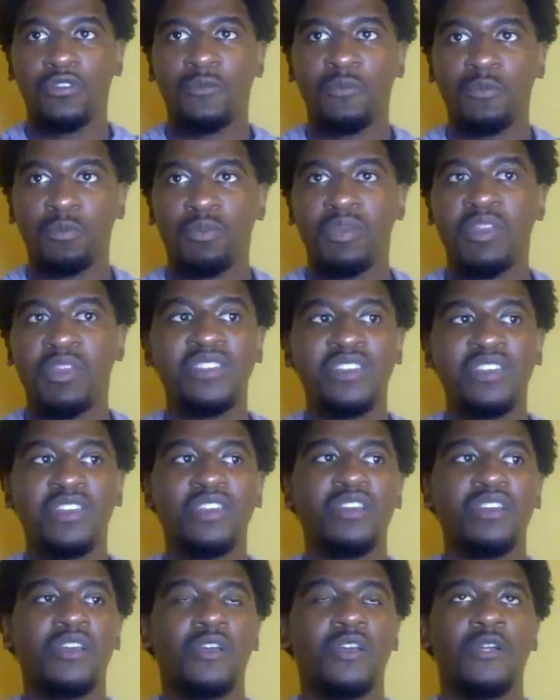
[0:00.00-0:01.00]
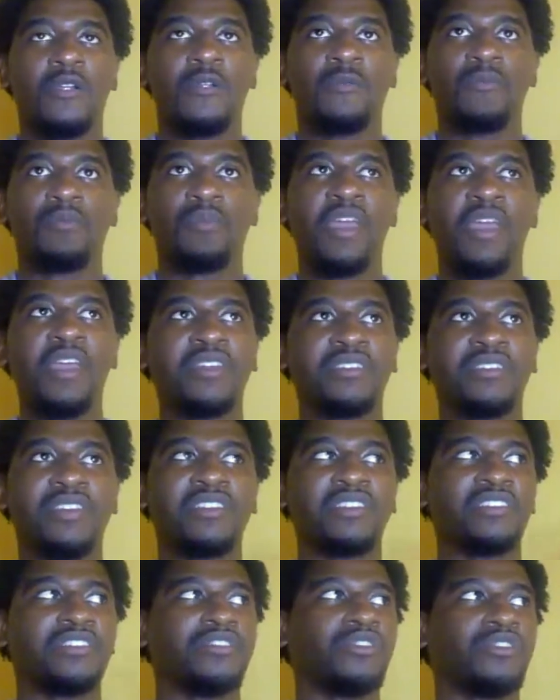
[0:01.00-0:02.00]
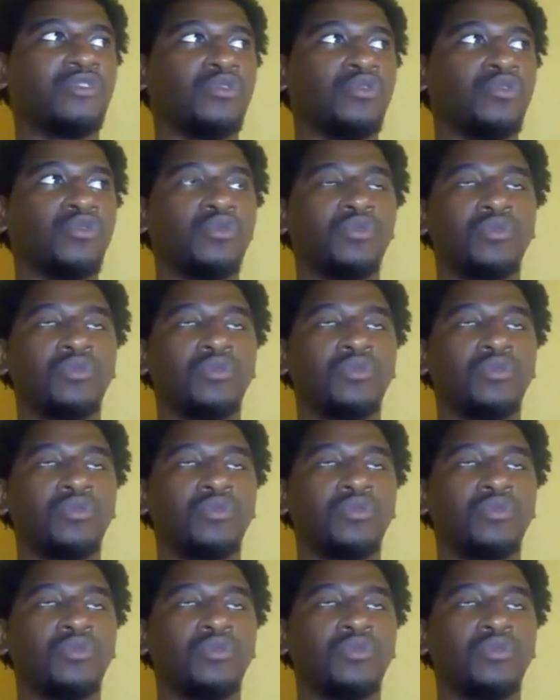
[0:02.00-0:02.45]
busy paying attention to